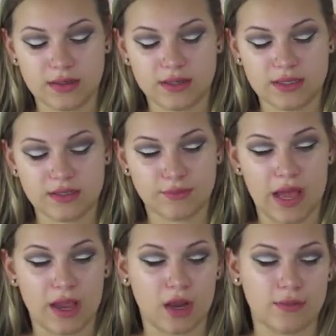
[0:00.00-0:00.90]
And this is
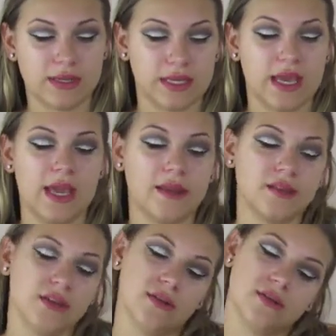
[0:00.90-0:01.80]
by Urban Decay
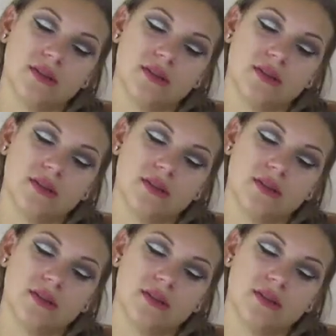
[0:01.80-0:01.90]
too,